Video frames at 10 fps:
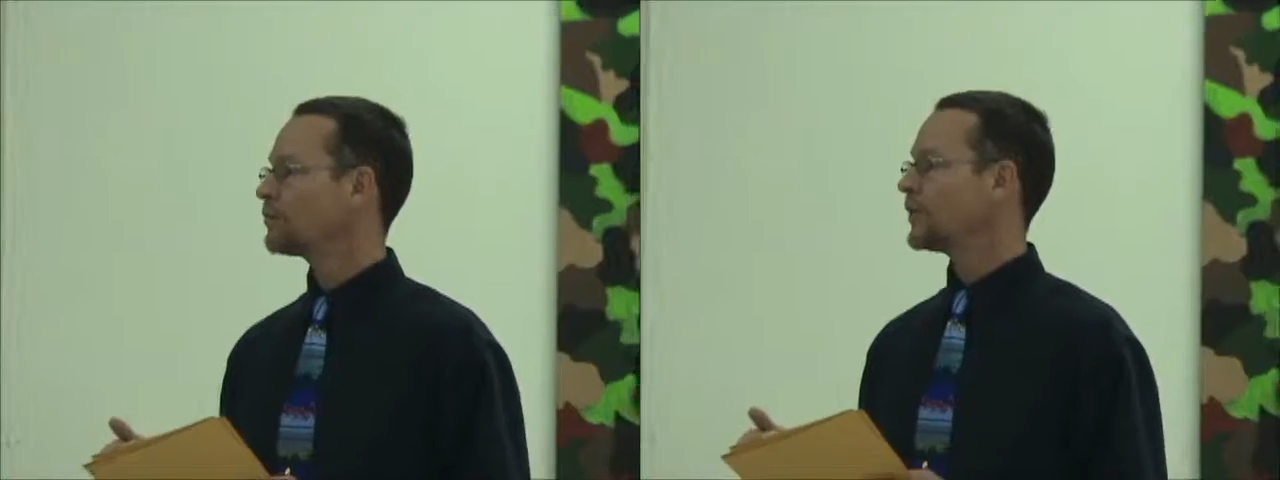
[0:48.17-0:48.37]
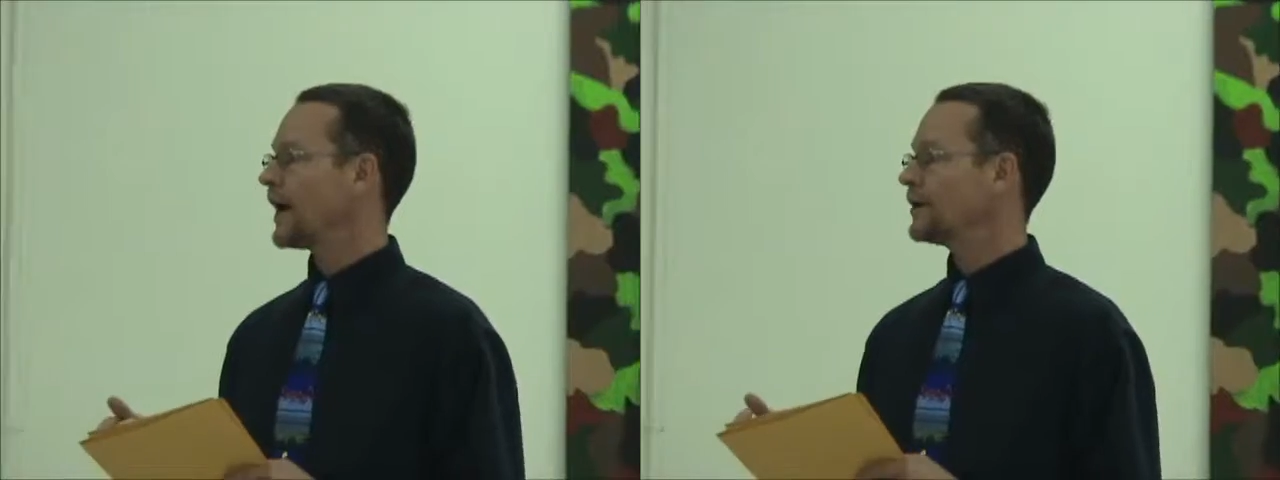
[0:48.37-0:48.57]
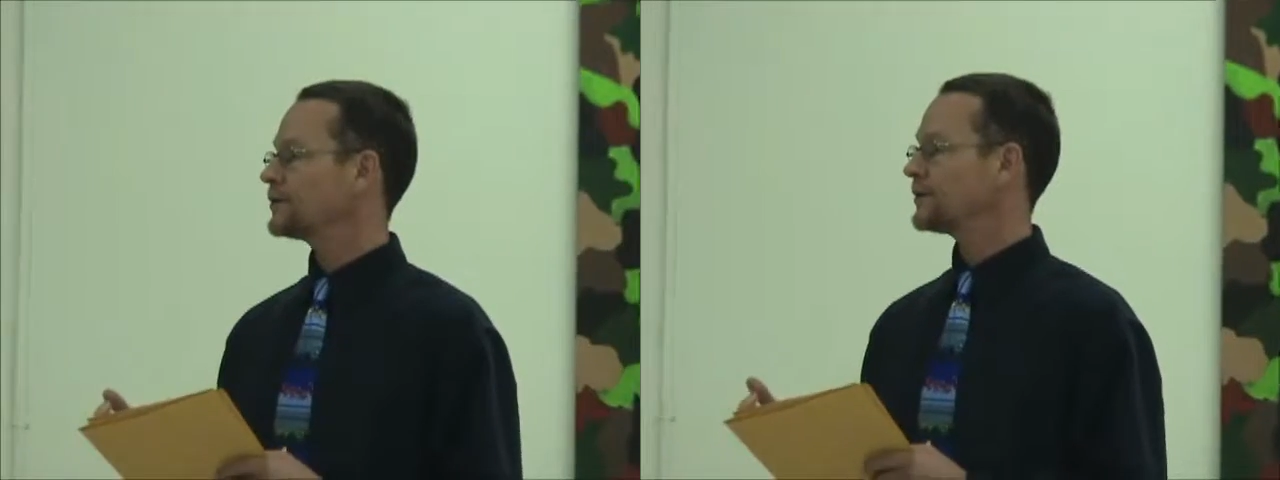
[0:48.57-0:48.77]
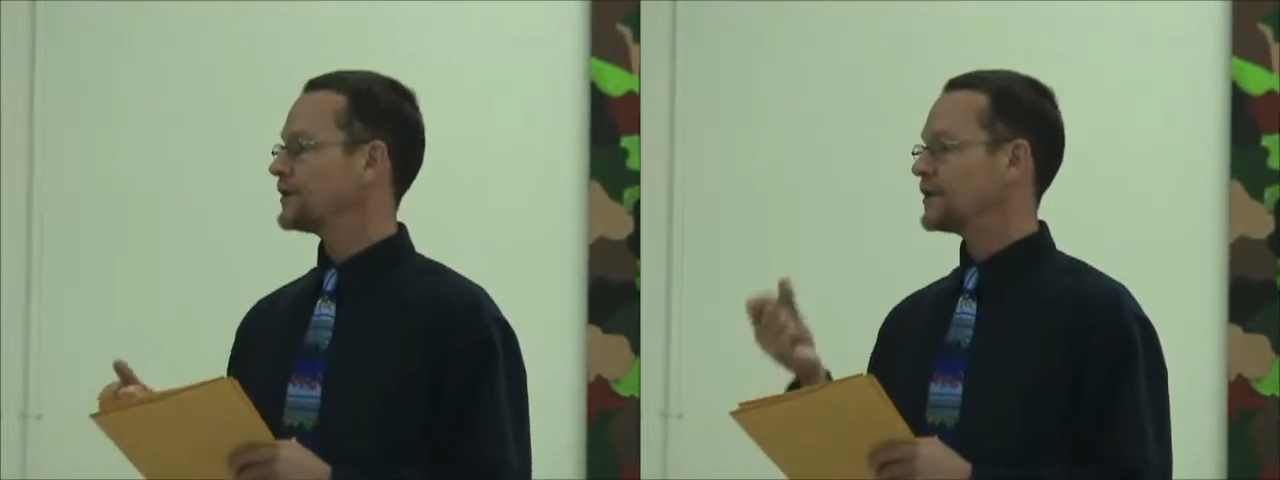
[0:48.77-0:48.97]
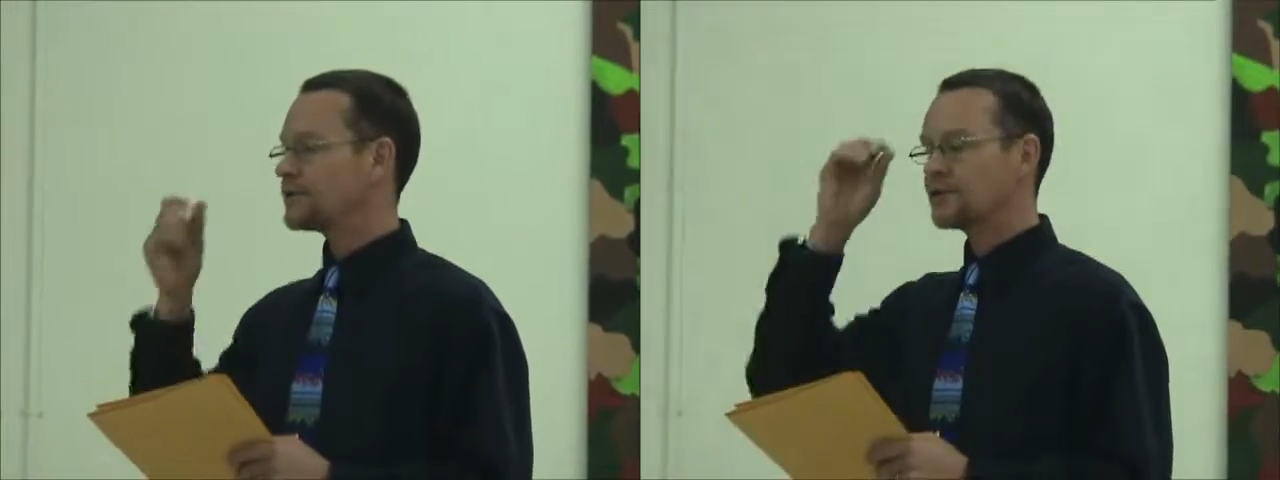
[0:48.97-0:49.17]
prior to
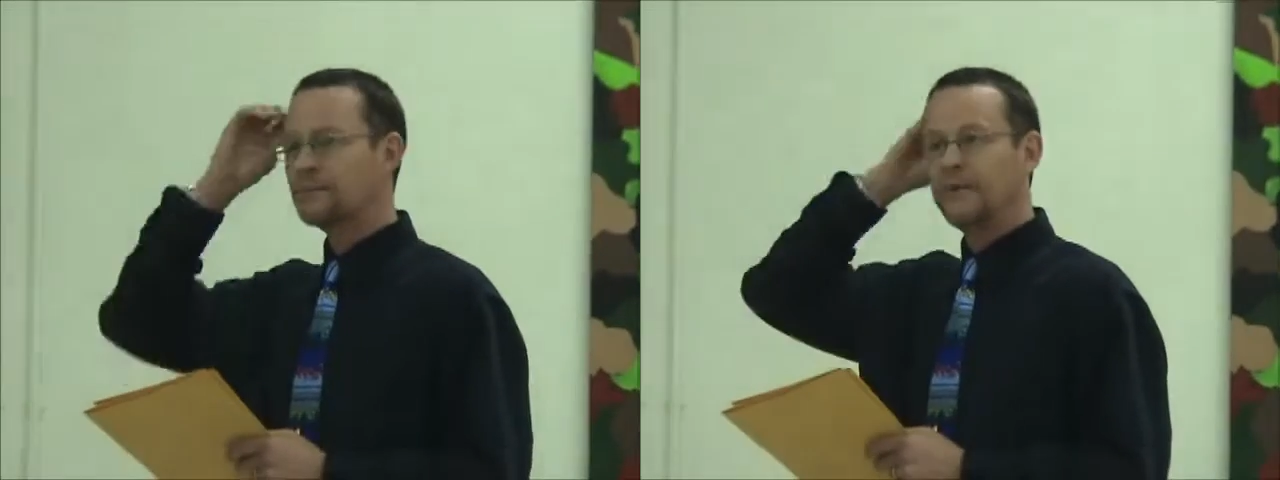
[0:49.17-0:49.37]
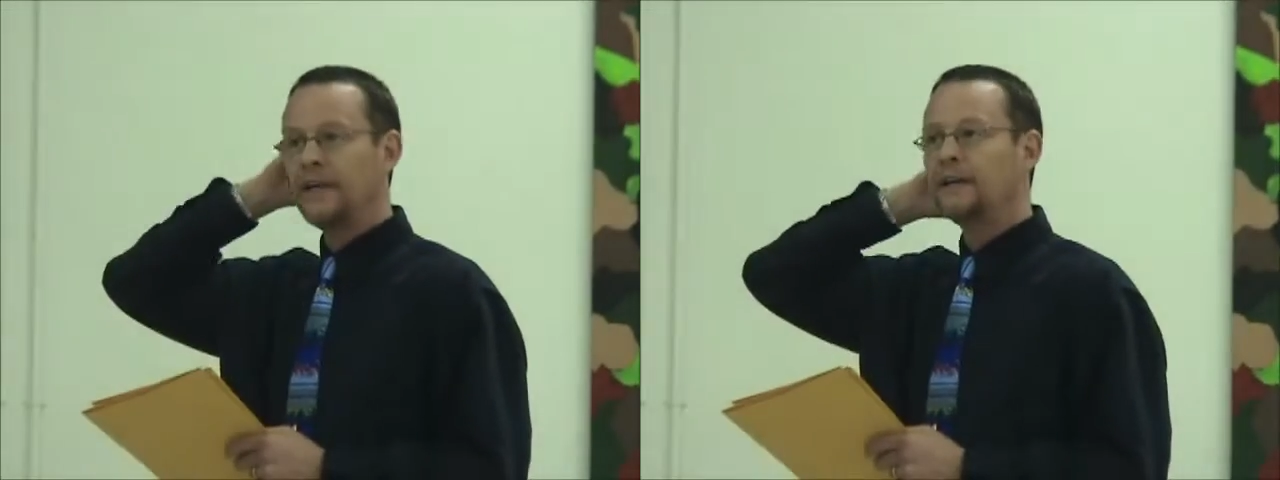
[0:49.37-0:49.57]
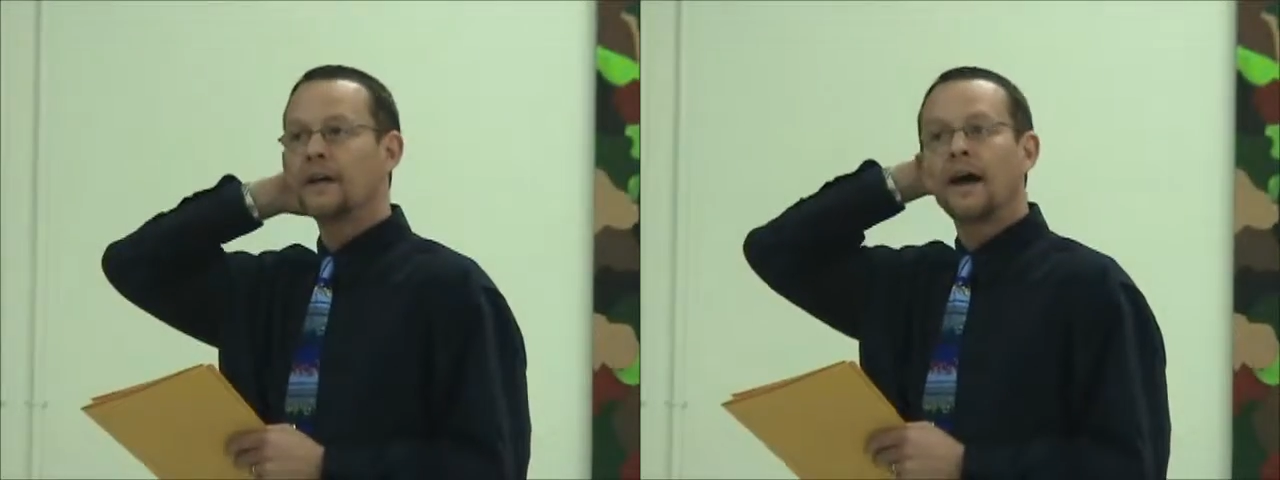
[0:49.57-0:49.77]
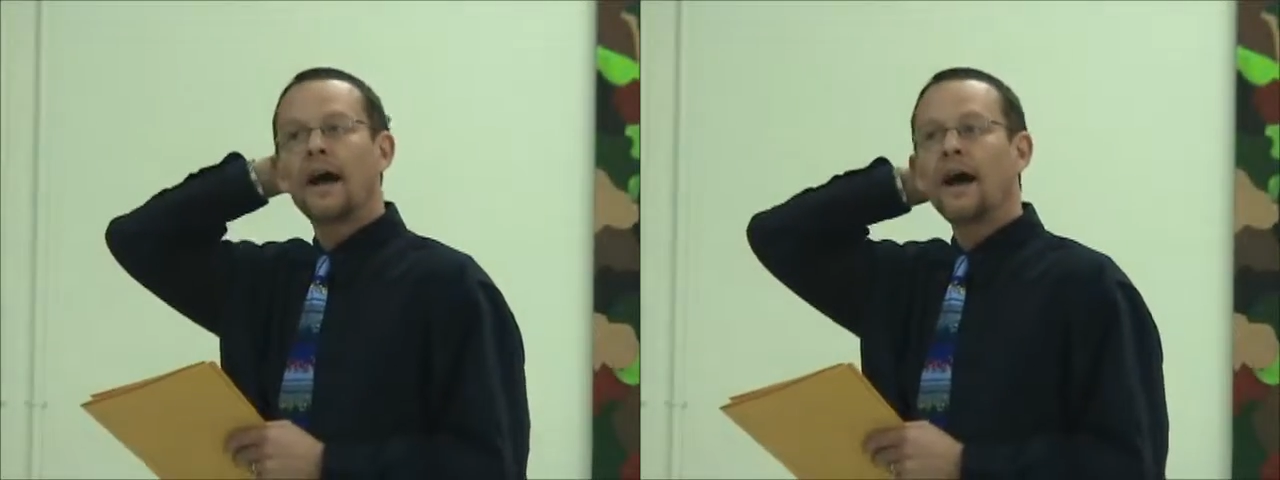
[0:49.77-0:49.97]
the district meet,